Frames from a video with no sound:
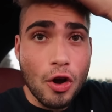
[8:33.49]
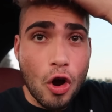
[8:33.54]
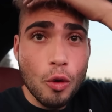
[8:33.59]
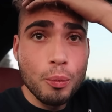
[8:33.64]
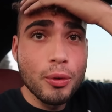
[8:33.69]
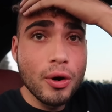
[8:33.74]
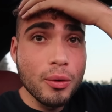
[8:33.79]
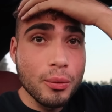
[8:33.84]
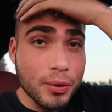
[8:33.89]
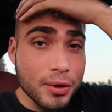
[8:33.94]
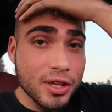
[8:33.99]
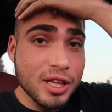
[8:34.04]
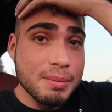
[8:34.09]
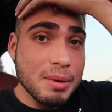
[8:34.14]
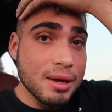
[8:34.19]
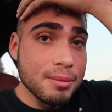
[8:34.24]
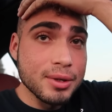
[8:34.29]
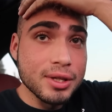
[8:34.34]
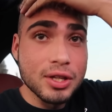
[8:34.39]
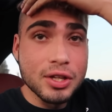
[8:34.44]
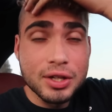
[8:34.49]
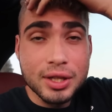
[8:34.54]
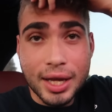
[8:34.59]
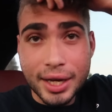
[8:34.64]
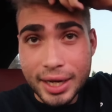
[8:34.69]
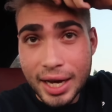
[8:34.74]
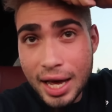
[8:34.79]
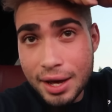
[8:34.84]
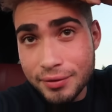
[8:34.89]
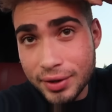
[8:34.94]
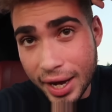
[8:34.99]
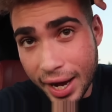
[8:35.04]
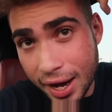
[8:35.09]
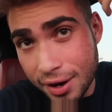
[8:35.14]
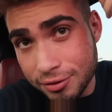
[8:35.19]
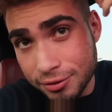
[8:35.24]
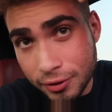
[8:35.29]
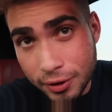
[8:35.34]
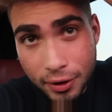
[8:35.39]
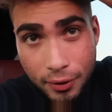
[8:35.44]
GoPro really made me look like I have an
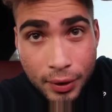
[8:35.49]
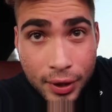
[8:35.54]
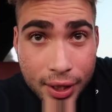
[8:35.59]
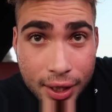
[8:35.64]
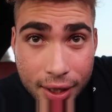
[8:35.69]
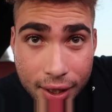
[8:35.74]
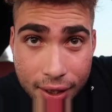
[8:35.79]
afro.